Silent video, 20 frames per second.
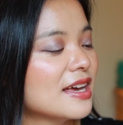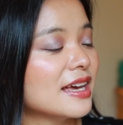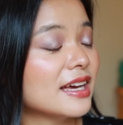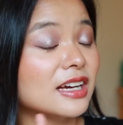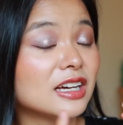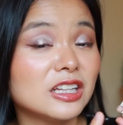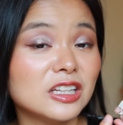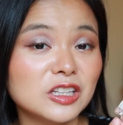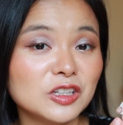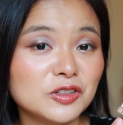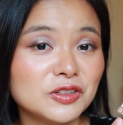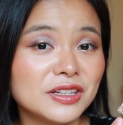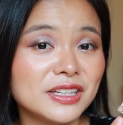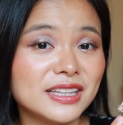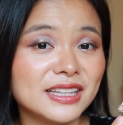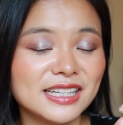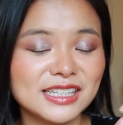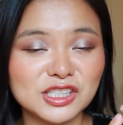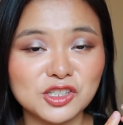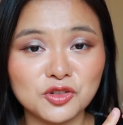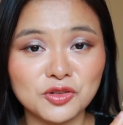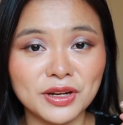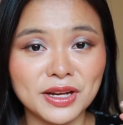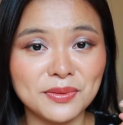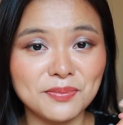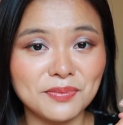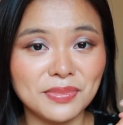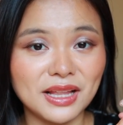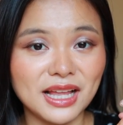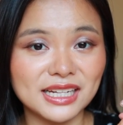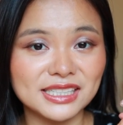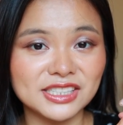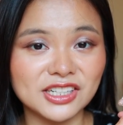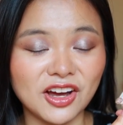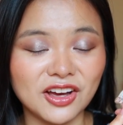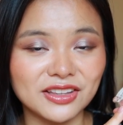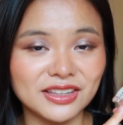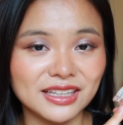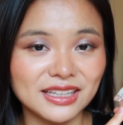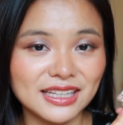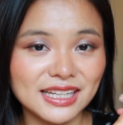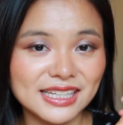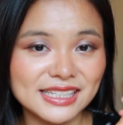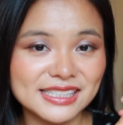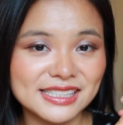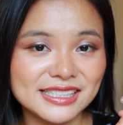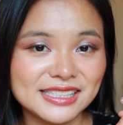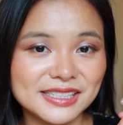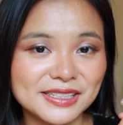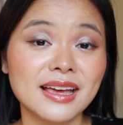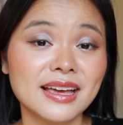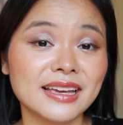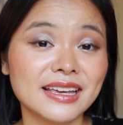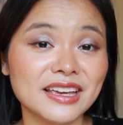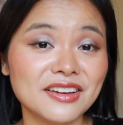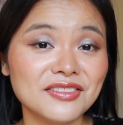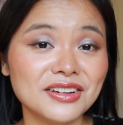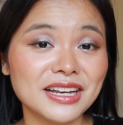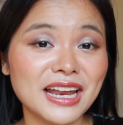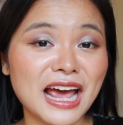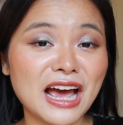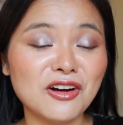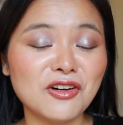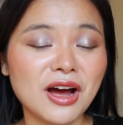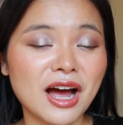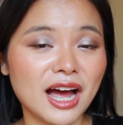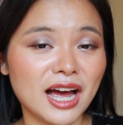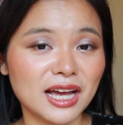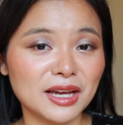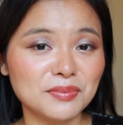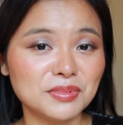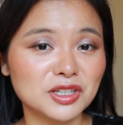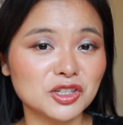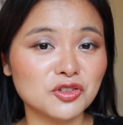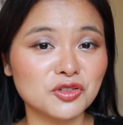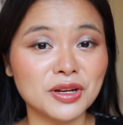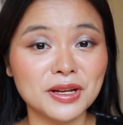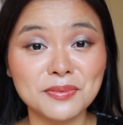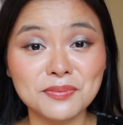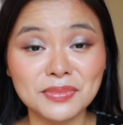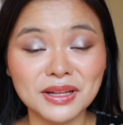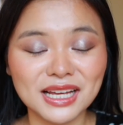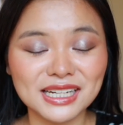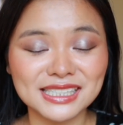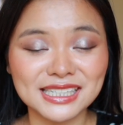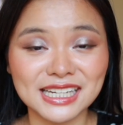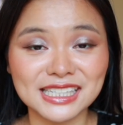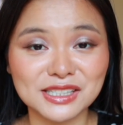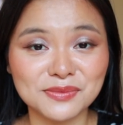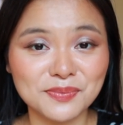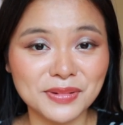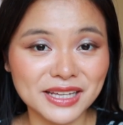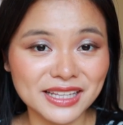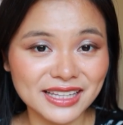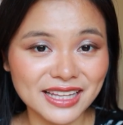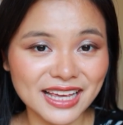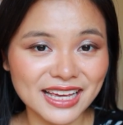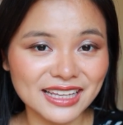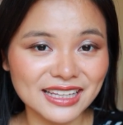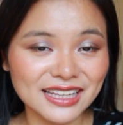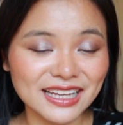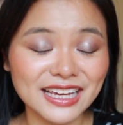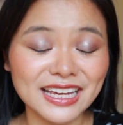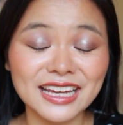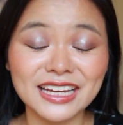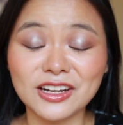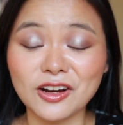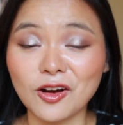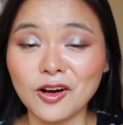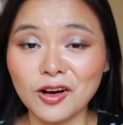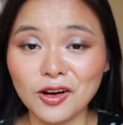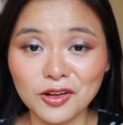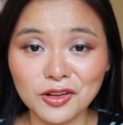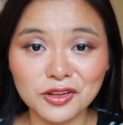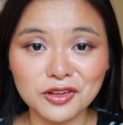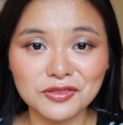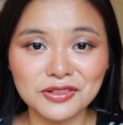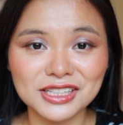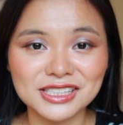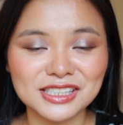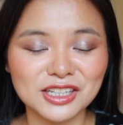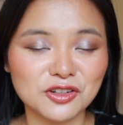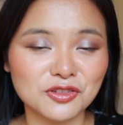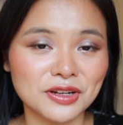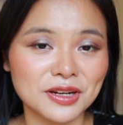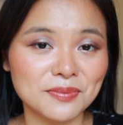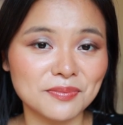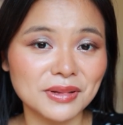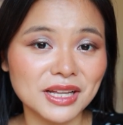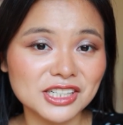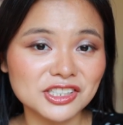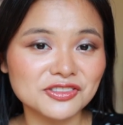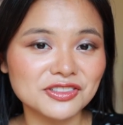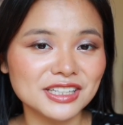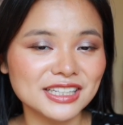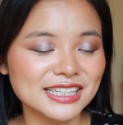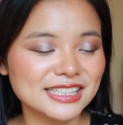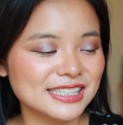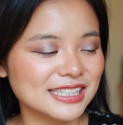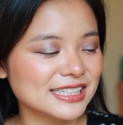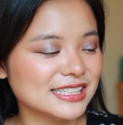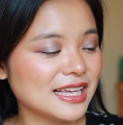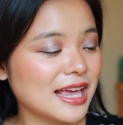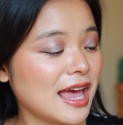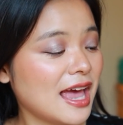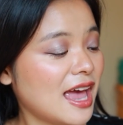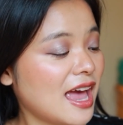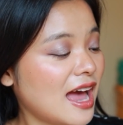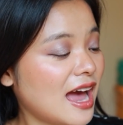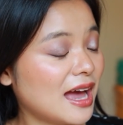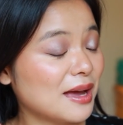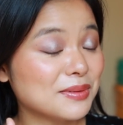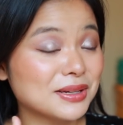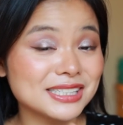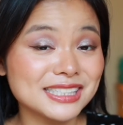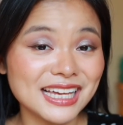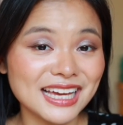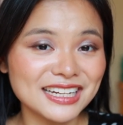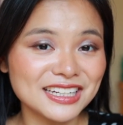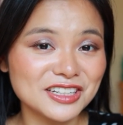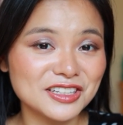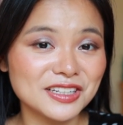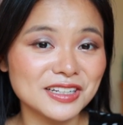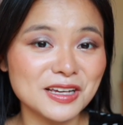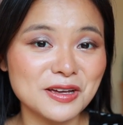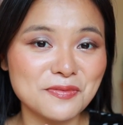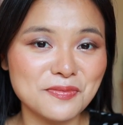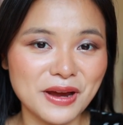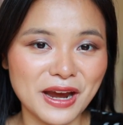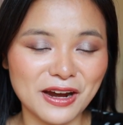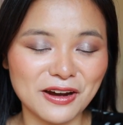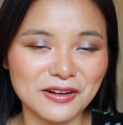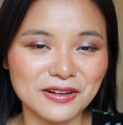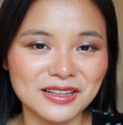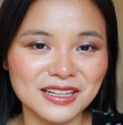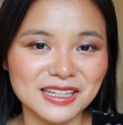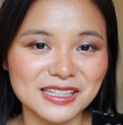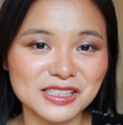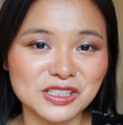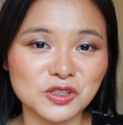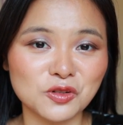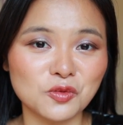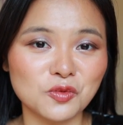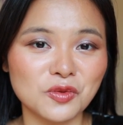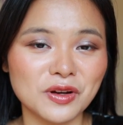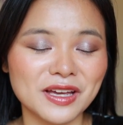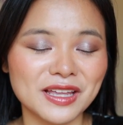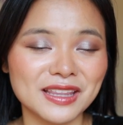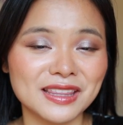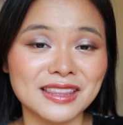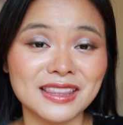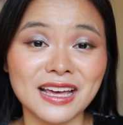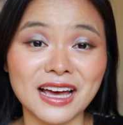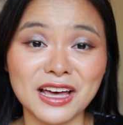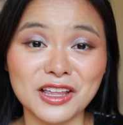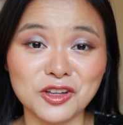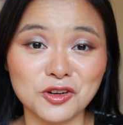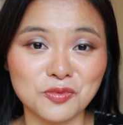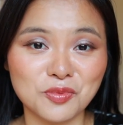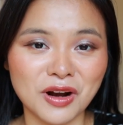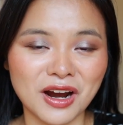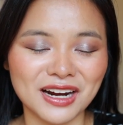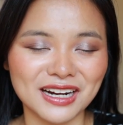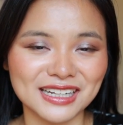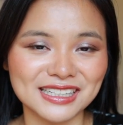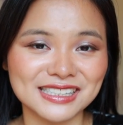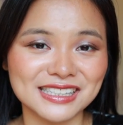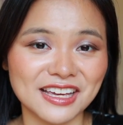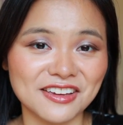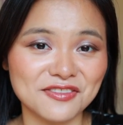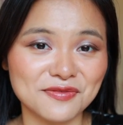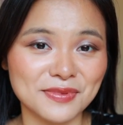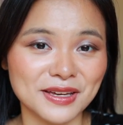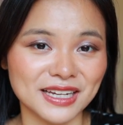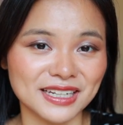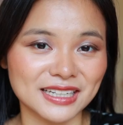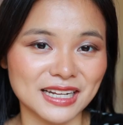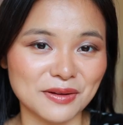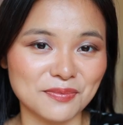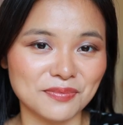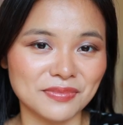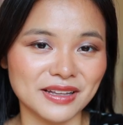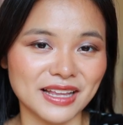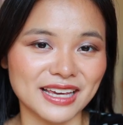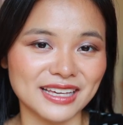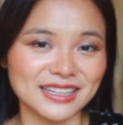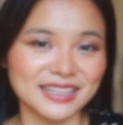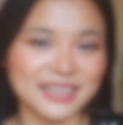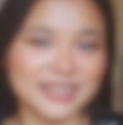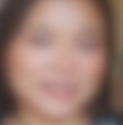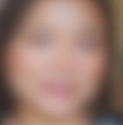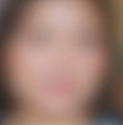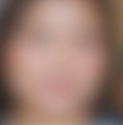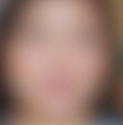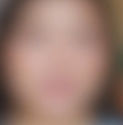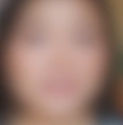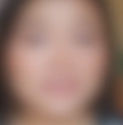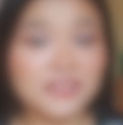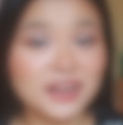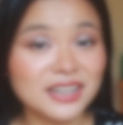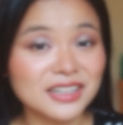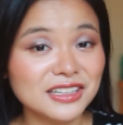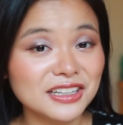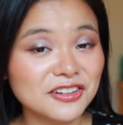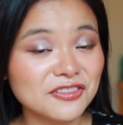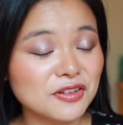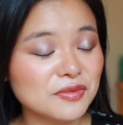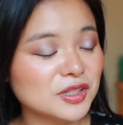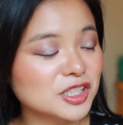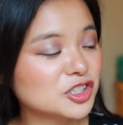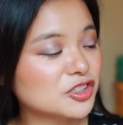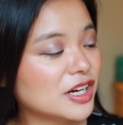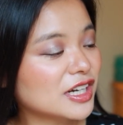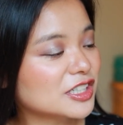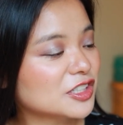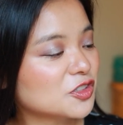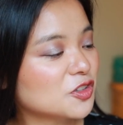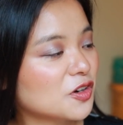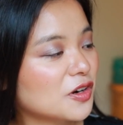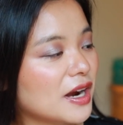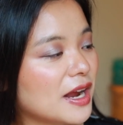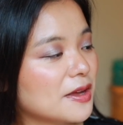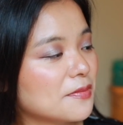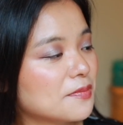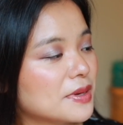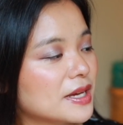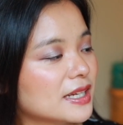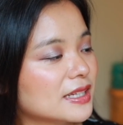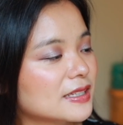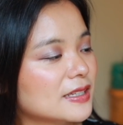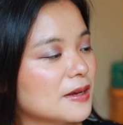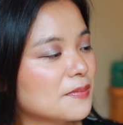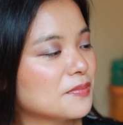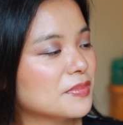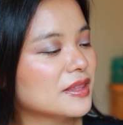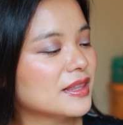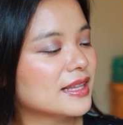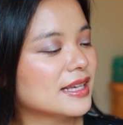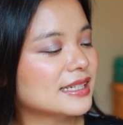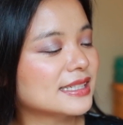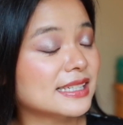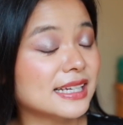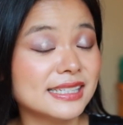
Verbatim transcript: included this cream blush on the list. Given how hyped cream blush has been lately and all the recent cream blush releases, I'm excited to compare this with the other products that I've picked up lately. Finally, from the drugstore, I picked up this